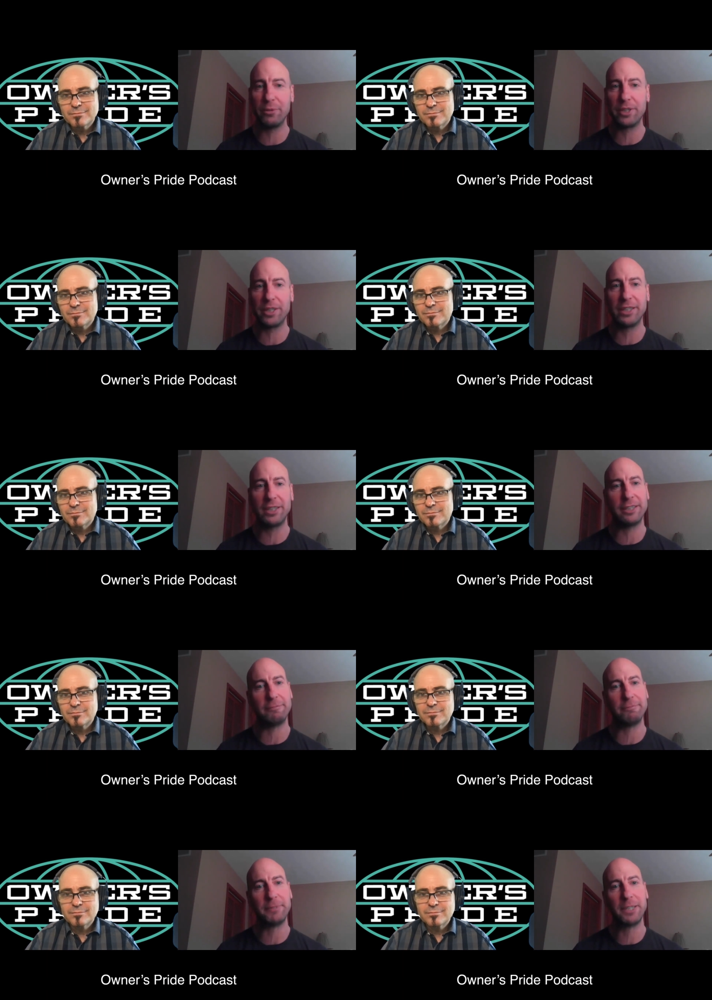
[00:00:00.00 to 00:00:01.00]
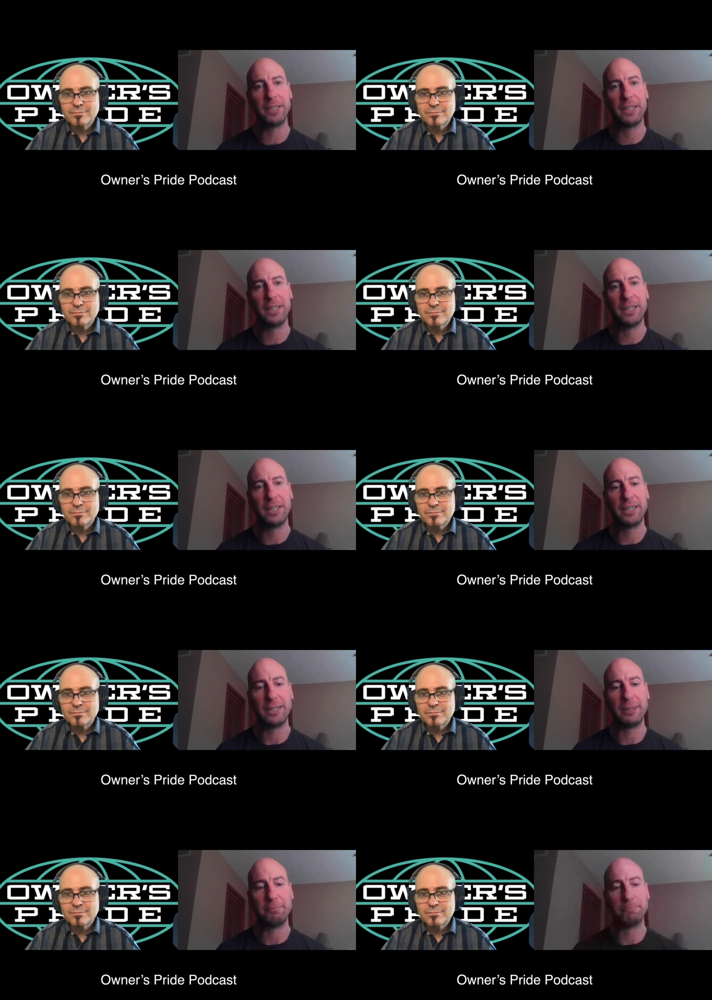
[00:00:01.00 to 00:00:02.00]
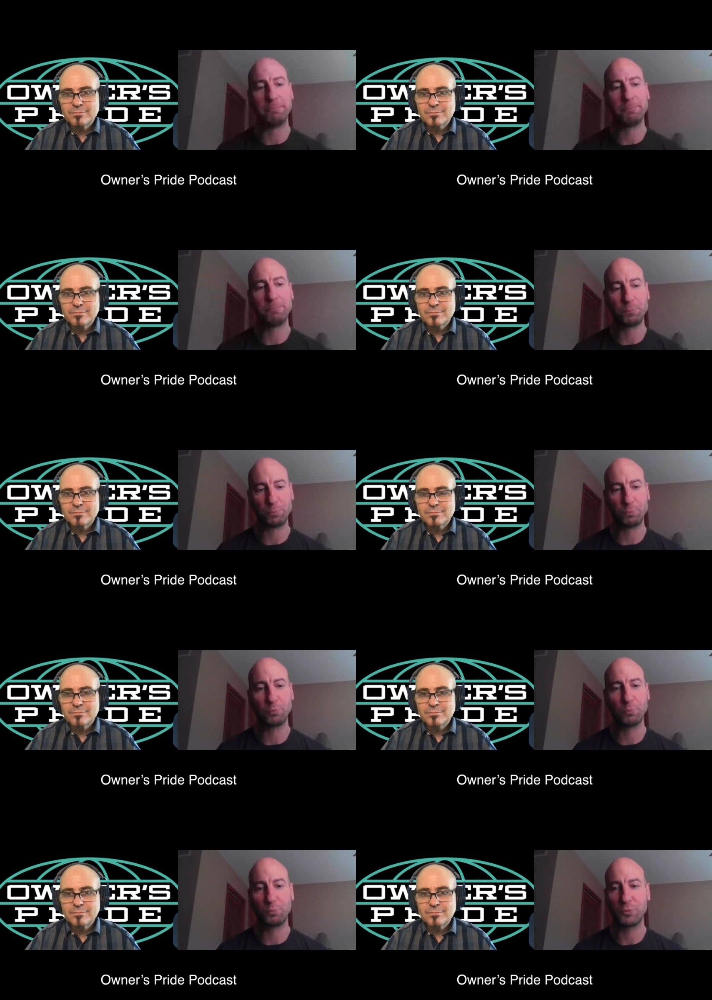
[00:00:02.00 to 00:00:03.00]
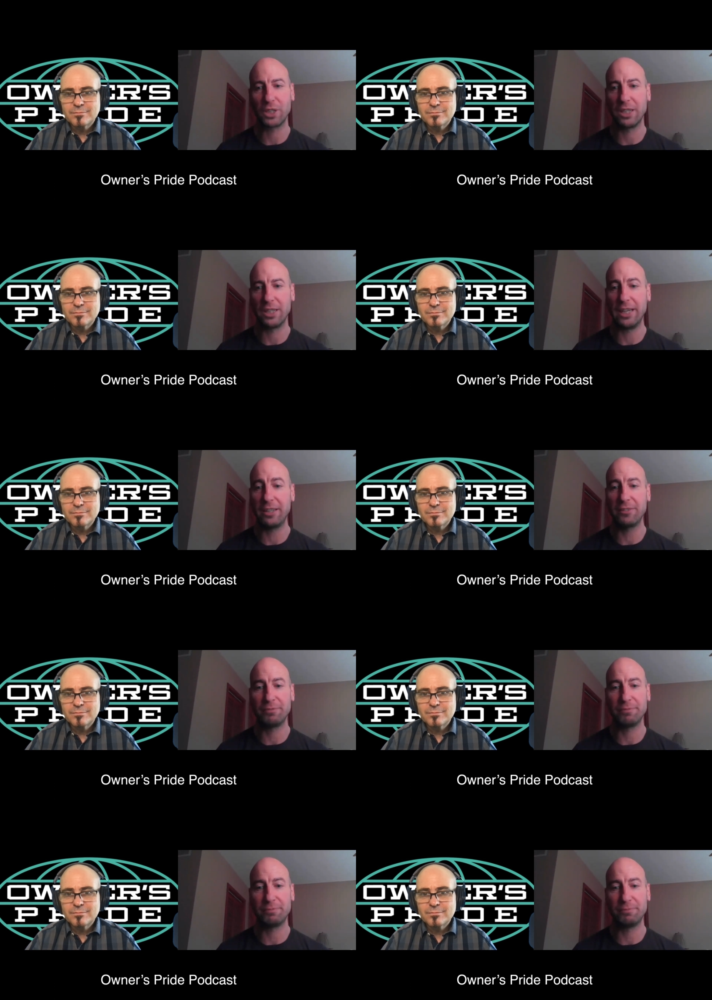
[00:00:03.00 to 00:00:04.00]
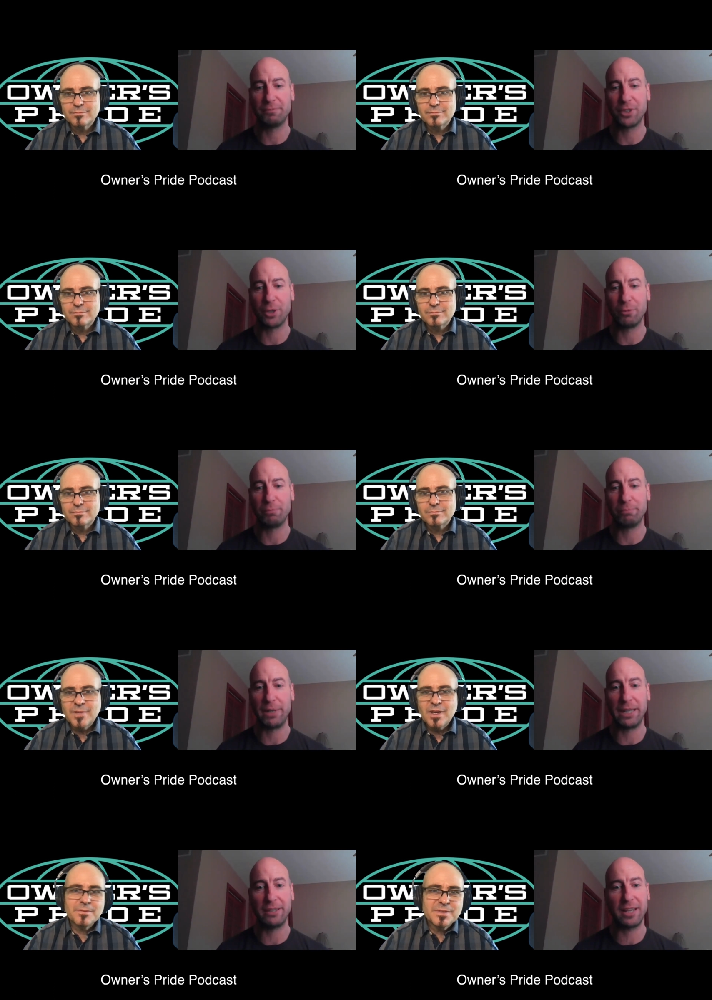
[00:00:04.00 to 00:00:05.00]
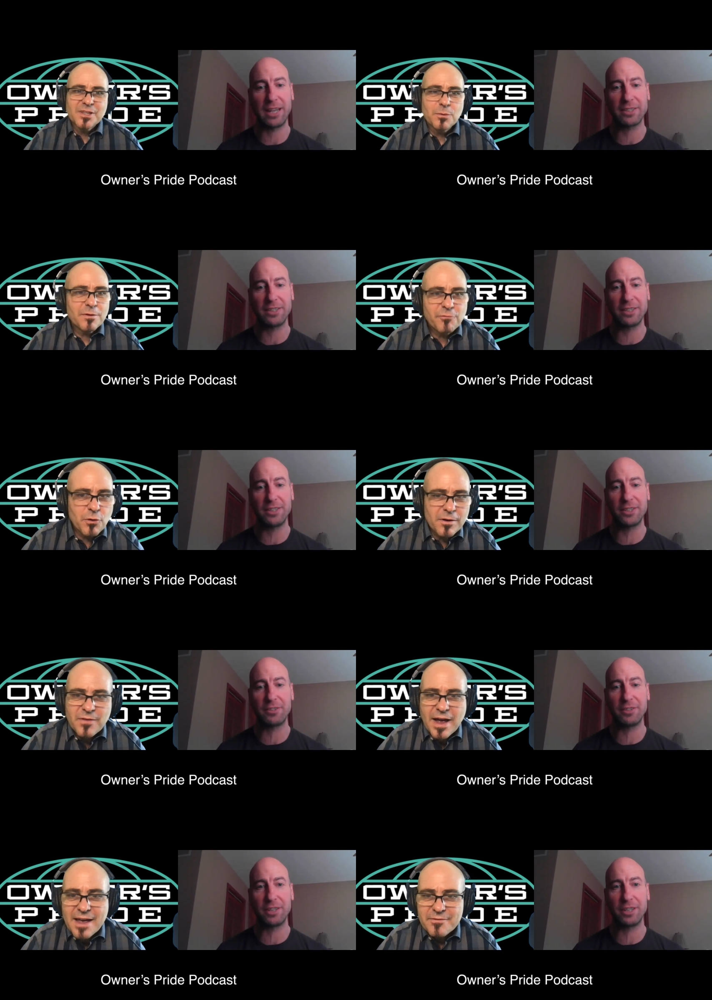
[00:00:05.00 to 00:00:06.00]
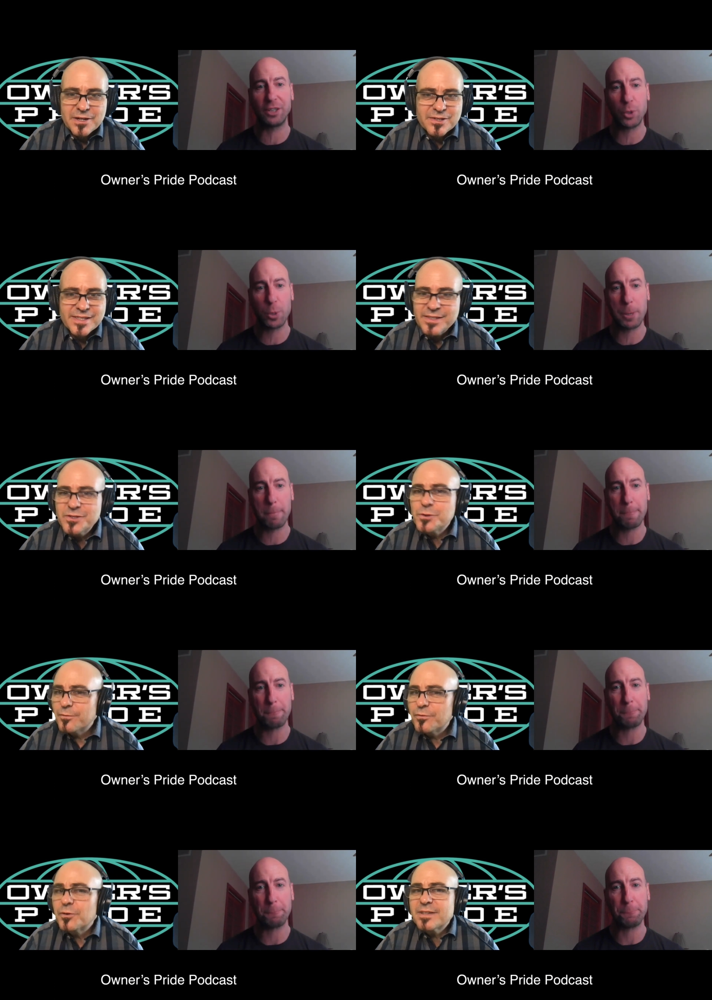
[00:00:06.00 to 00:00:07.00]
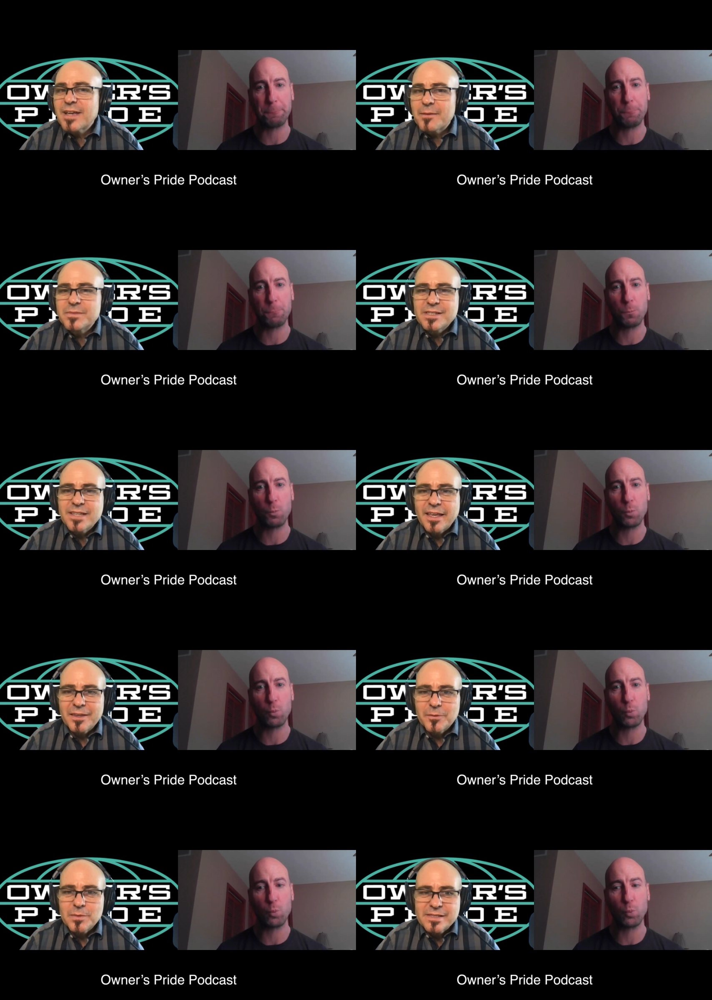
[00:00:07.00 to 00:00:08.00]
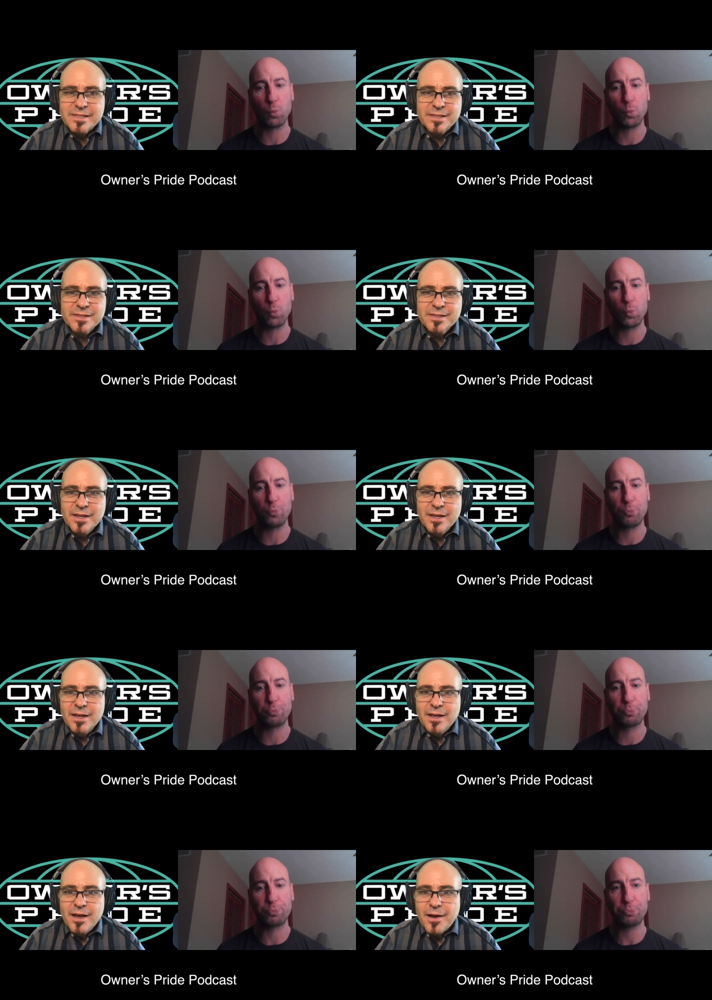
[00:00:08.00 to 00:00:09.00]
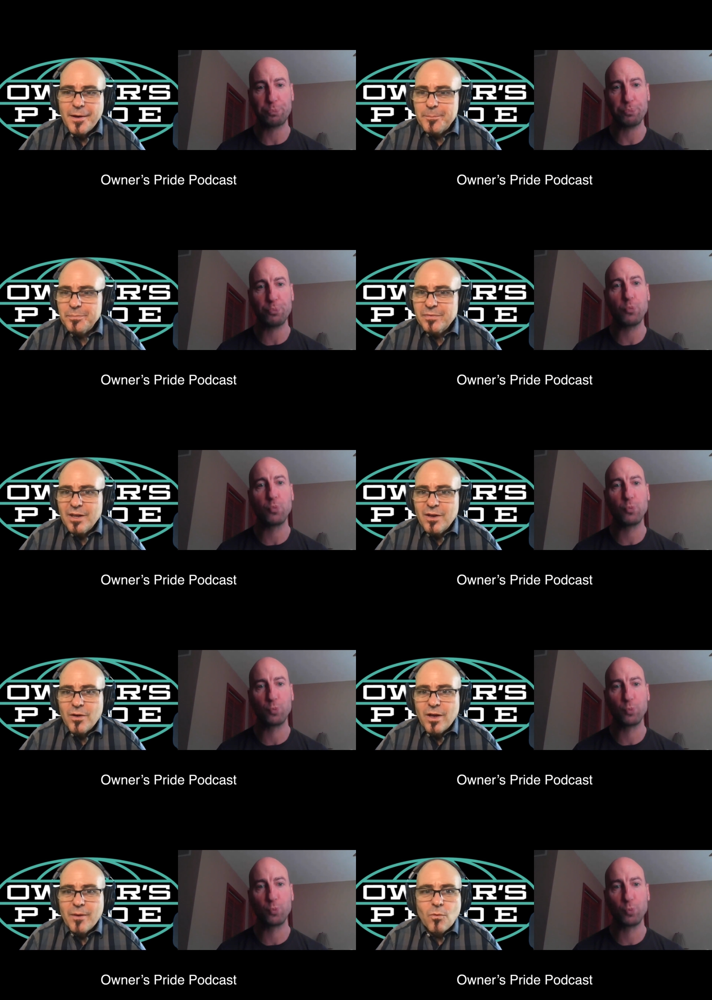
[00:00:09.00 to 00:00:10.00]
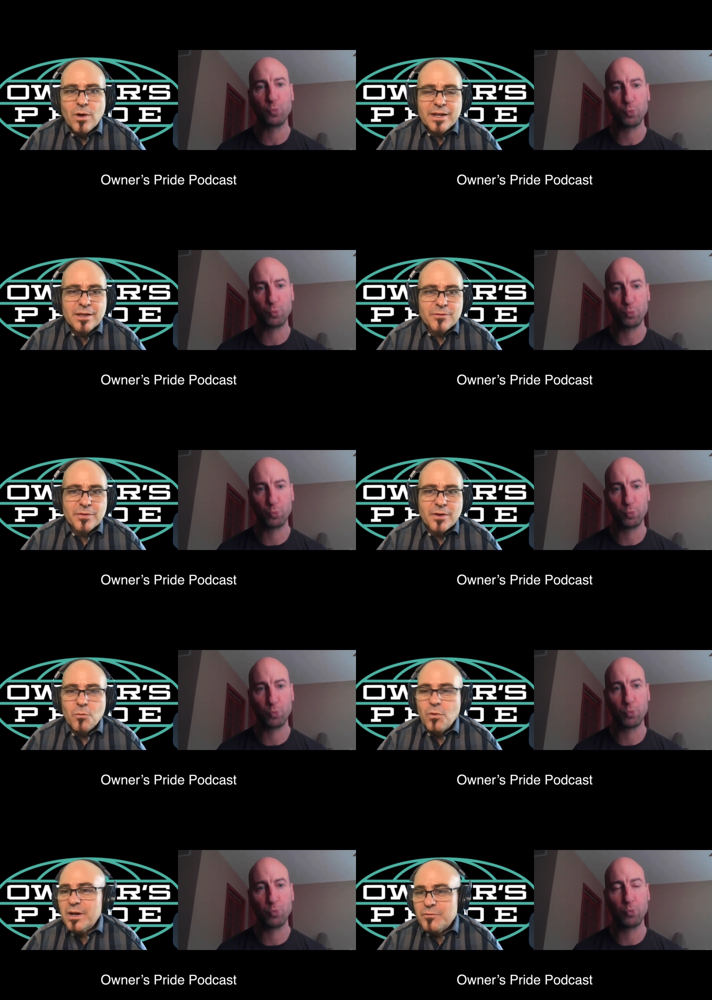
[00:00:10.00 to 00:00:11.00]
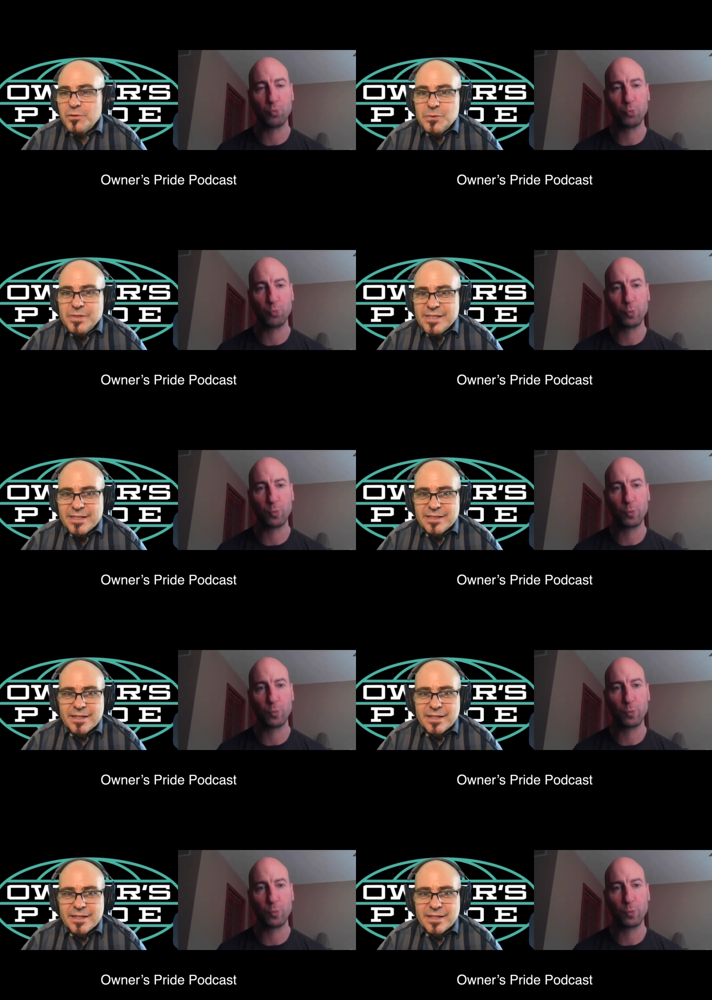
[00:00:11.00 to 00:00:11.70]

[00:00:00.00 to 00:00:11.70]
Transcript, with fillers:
Speaker 1: my own thing, and um, yeah, so, so we're four or five
Speaker 2: years into full time detailing business. Um, and what have what have you seen